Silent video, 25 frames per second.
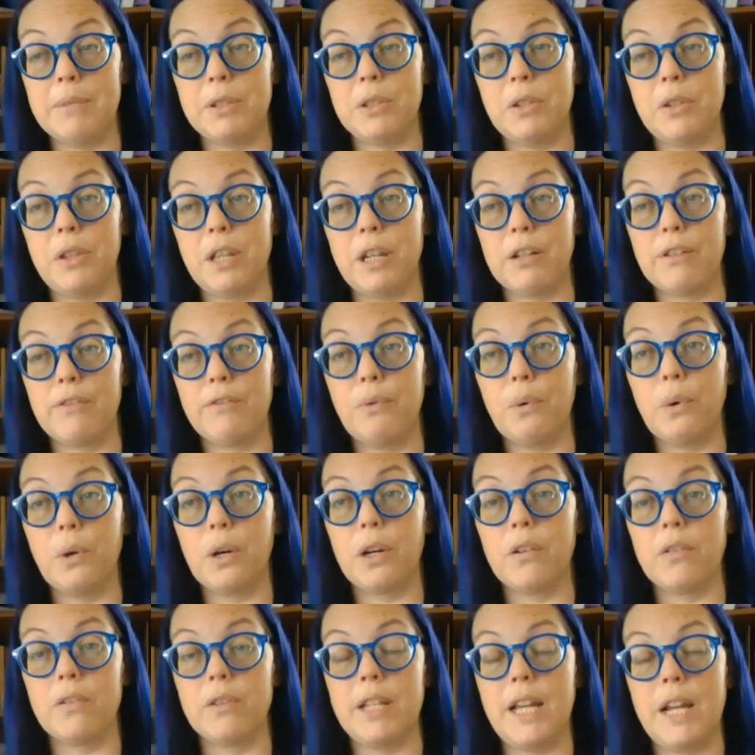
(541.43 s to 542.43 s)
So
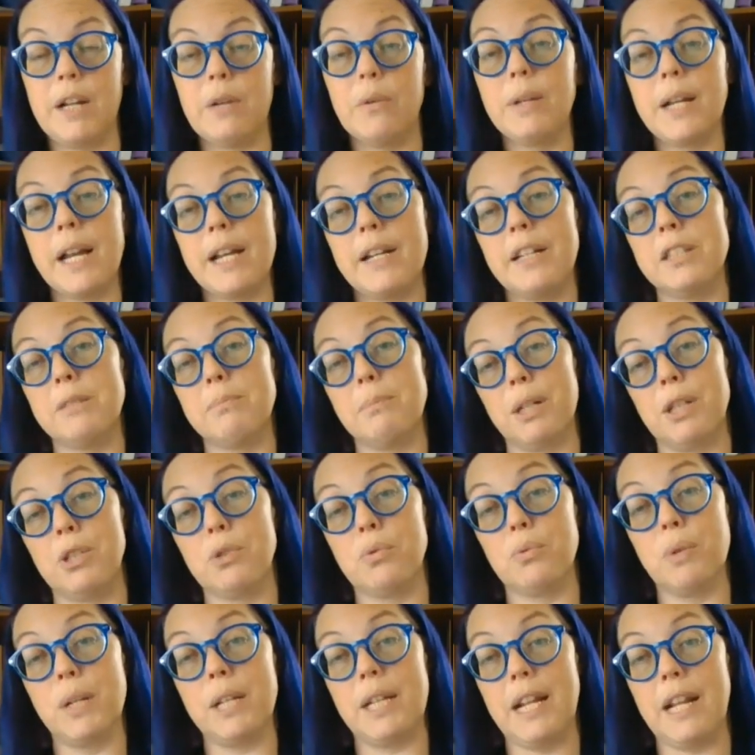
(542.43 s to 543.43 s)
therefore, they don't get as
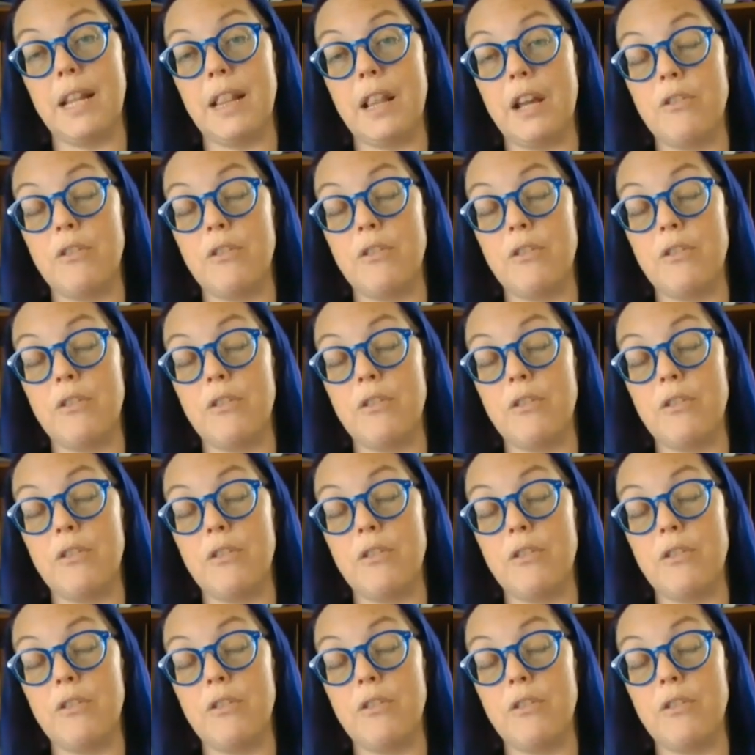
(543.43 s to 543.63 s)
much reading.